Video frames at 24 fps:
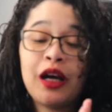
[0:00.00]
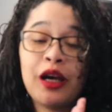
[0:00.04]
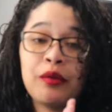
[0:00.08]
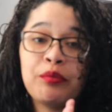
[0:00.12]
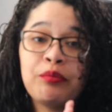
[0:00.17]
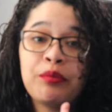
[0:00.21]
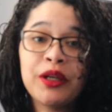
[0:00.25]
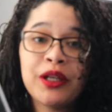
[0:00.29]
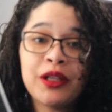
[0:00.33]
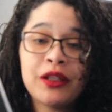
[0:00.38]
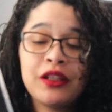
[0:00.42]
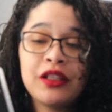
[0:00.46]
I
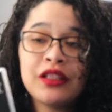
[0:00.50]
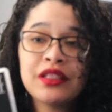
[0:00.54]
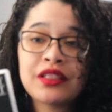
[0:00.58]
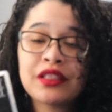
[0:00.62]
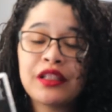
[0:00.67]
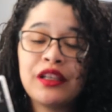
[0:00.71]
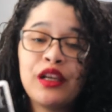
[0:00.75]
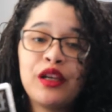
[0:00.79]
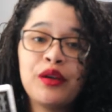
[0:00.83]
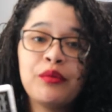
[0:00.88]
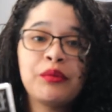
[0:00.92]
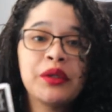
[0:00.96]
picked this
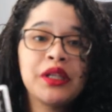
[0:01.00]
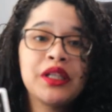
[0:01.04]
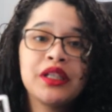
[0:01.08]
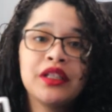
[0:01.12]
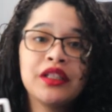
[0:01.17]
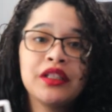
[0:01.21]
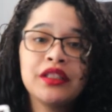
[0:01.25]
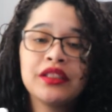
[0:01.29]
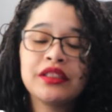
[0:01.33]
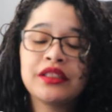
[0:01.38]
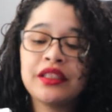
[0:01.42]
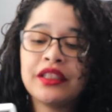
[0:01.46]
game
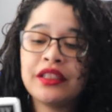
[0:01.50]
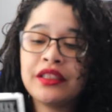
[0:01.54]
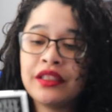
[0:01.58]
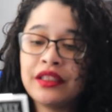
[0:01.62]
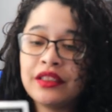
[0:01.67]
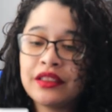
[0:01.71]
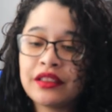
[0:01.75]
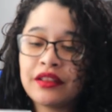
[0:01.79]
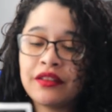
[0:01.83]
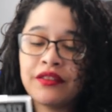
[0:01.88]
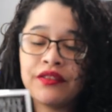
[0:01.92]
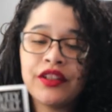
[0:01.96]
because it
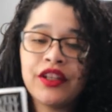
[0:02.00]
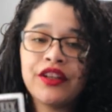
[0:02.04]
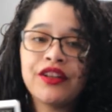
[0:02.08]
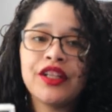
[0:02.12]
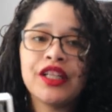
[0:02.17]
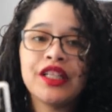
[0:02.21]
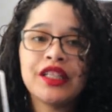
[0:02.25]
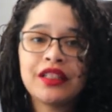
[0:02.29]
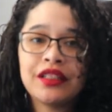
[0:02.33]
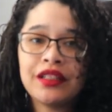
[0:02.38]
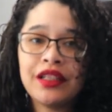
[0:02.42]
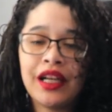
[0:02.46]
is a very
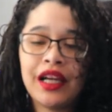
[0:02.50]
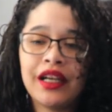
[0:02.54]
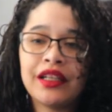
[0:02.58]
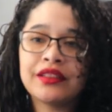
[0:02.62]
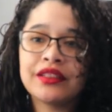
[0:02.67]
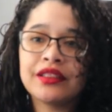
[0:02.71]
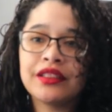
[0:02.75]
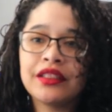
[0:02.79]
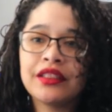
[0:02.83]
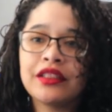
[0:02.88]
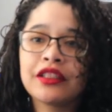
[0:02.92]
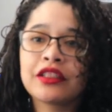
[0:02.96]

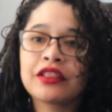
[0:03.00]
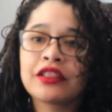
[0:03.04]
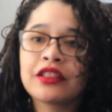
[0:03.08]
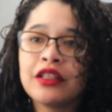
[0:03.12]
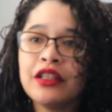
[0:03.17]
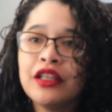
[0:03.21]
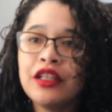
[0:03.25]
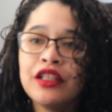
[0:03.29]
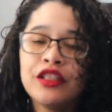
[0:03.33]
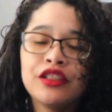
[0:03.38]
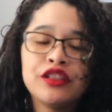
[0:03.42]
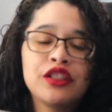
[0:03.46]
classic,
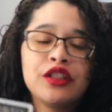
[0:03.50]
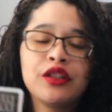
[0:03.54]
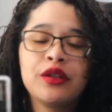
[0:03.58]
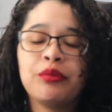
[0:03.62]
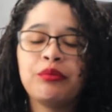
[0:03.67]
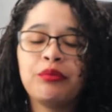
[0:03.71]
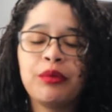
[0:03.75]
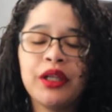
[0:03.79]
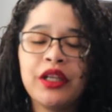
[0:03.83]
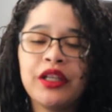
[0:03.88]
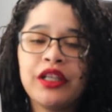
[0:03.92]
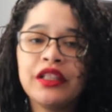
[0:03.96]

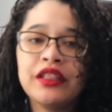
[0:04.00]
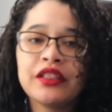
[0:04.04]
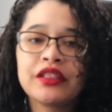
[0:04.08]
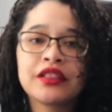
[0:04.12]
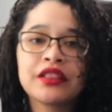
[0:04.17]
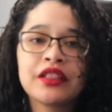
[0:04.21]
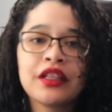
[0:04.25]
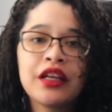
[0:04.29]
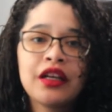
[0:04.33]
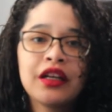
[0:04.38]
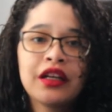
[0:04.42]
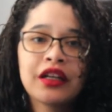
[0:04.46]
turn-based,
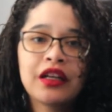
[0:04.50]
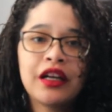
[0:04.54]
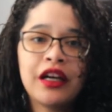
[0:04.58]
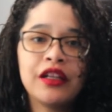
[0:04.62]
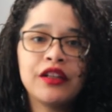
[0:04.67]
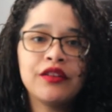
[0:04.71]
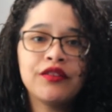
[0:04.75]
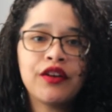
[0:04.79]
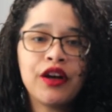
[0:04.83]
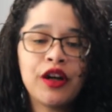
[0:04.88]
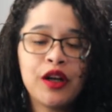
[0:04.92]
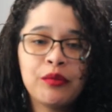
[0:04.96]

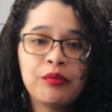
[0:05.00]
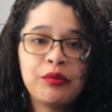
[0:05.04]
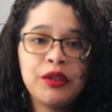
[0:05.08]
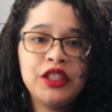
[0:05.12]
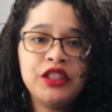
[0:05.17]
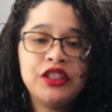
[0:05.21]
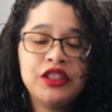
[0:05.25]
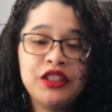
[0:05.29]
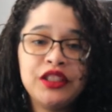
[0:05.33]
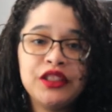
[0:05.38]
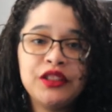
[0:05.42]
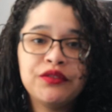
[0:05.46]
kind of
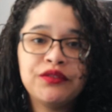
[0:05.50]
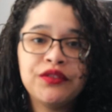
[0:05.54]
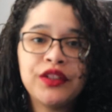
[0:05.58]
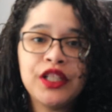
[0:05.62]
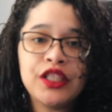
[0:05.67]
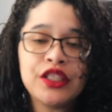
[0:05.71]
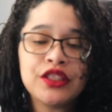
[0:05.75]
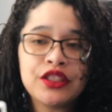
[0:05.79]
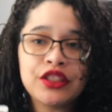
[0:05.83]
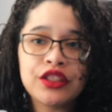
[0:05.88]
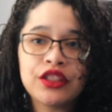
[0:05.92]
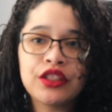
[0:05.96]
RPG
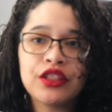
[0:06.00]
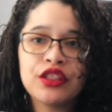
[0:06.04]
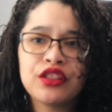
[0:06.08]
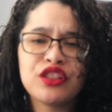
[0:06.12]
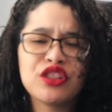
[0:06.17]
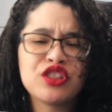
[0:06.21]
adventure.